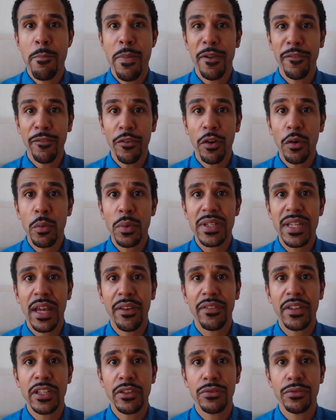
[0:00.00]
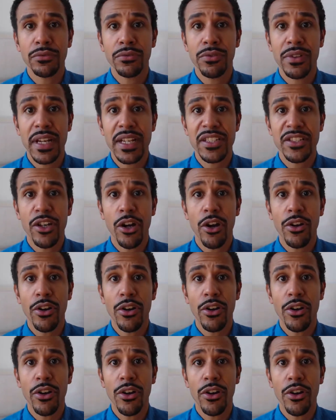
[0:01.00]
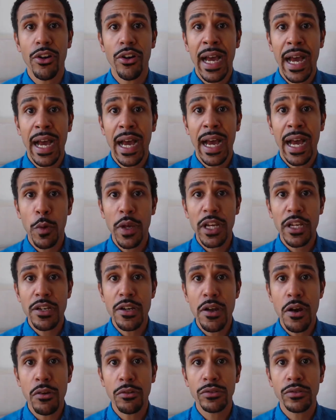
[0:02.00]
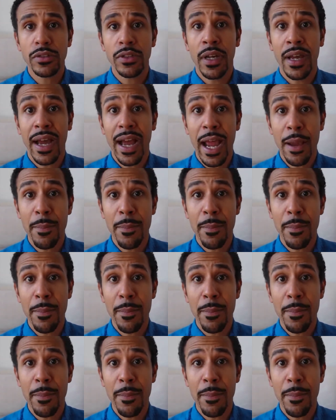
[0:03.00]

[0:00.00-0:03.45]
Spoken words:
Before we dive into today's content, a quick note.